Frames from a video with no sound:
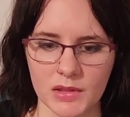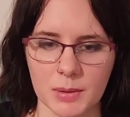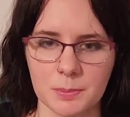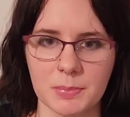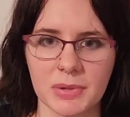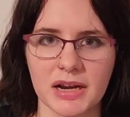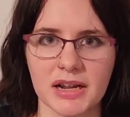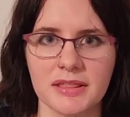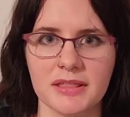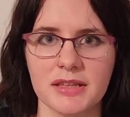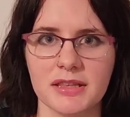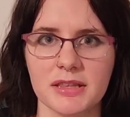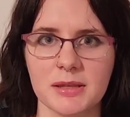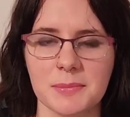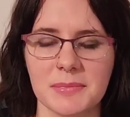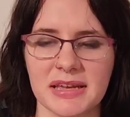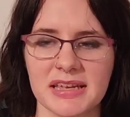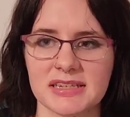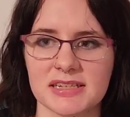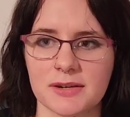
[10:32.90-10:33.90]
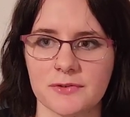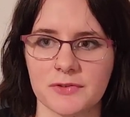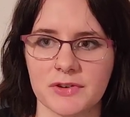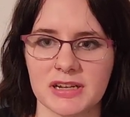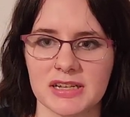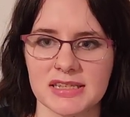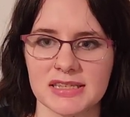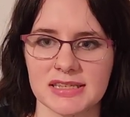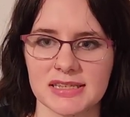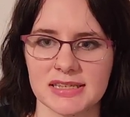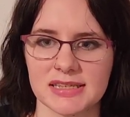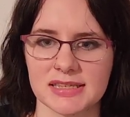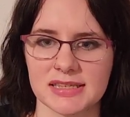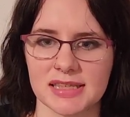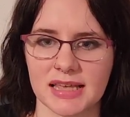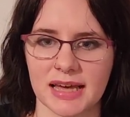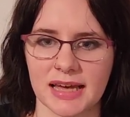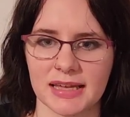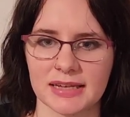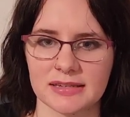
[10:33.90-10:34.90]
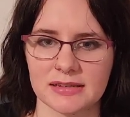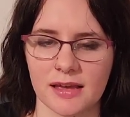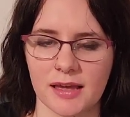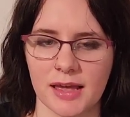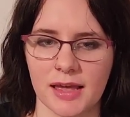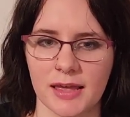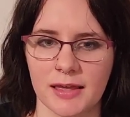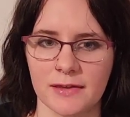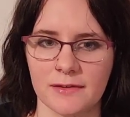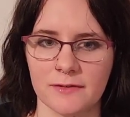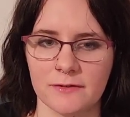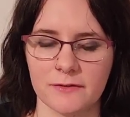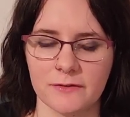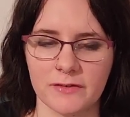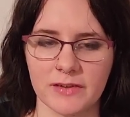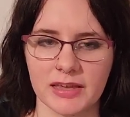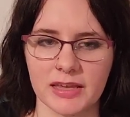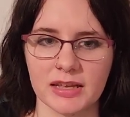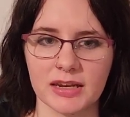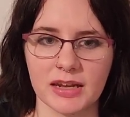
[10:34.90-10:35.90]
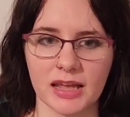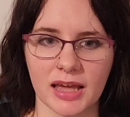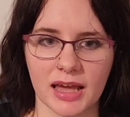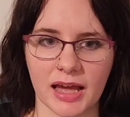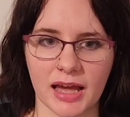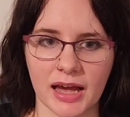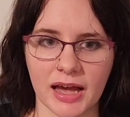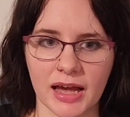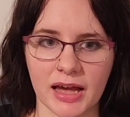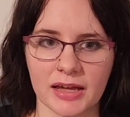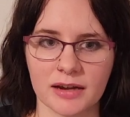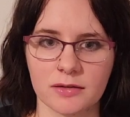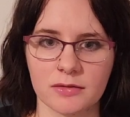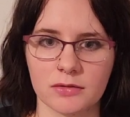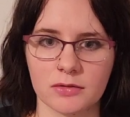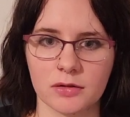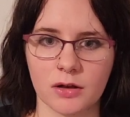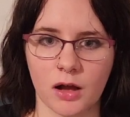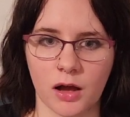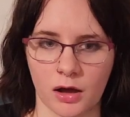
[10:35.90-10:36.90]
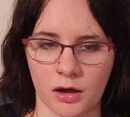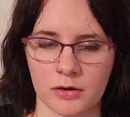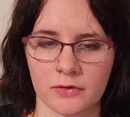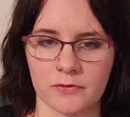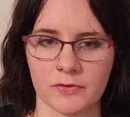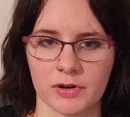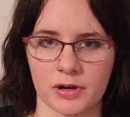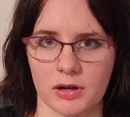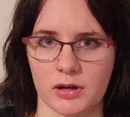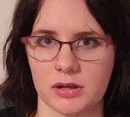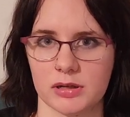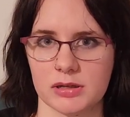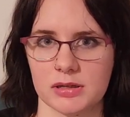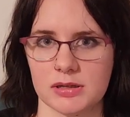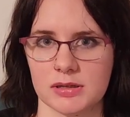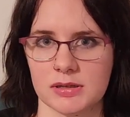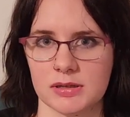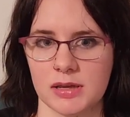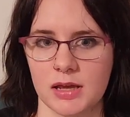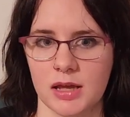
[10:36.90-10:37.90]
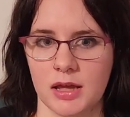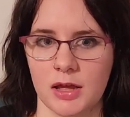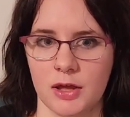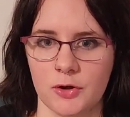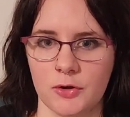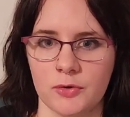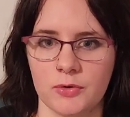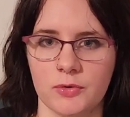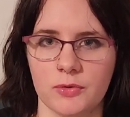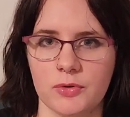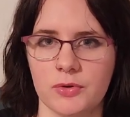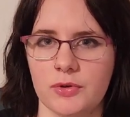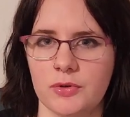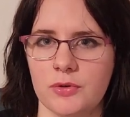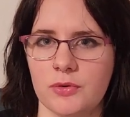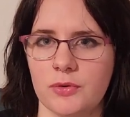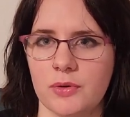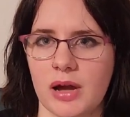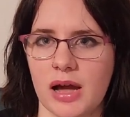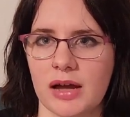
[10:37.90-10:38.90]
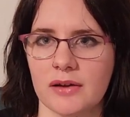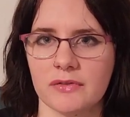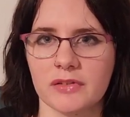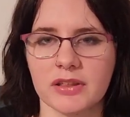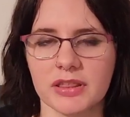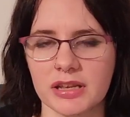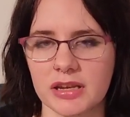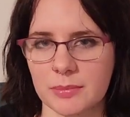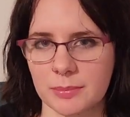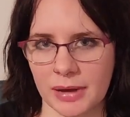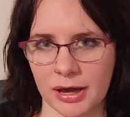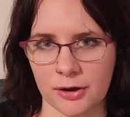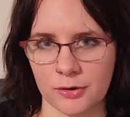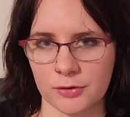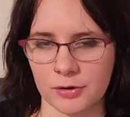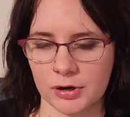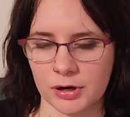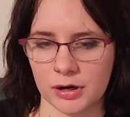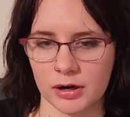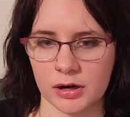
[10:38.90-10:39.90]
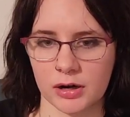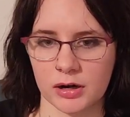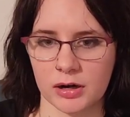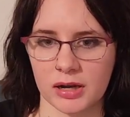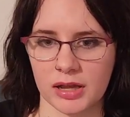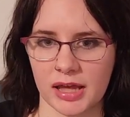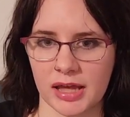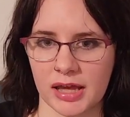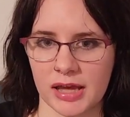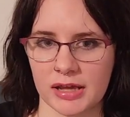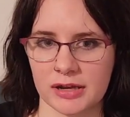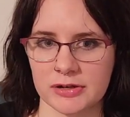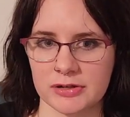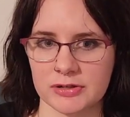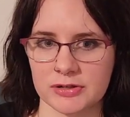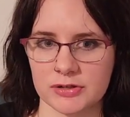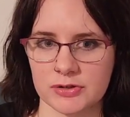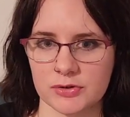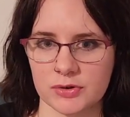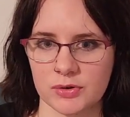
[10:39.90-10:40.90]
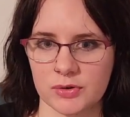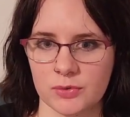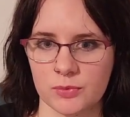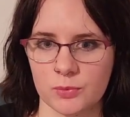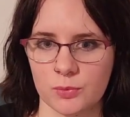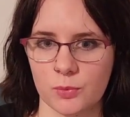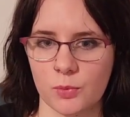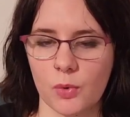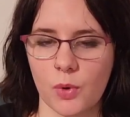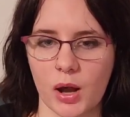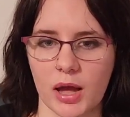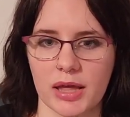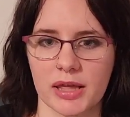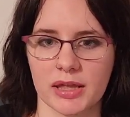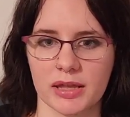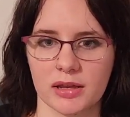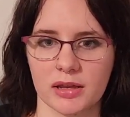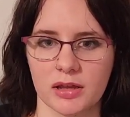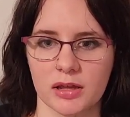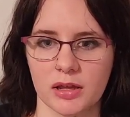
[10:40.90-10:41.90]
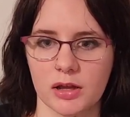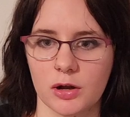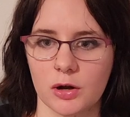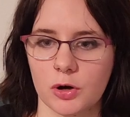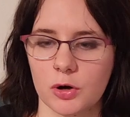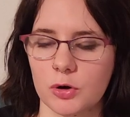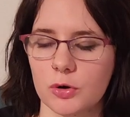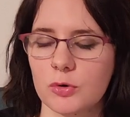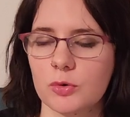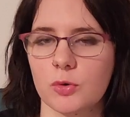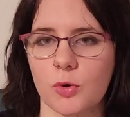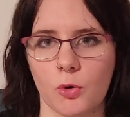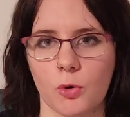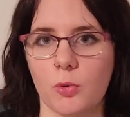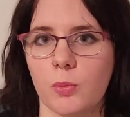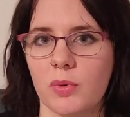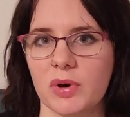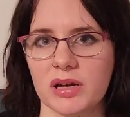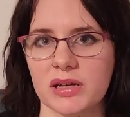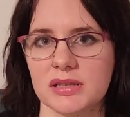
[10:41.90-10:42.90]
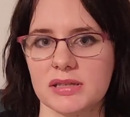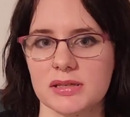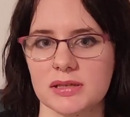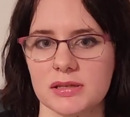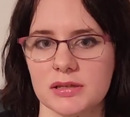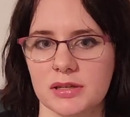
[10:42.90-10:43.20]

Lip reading: But I think the main difference is that Vin had confidants who knew everything about her and what her goal was.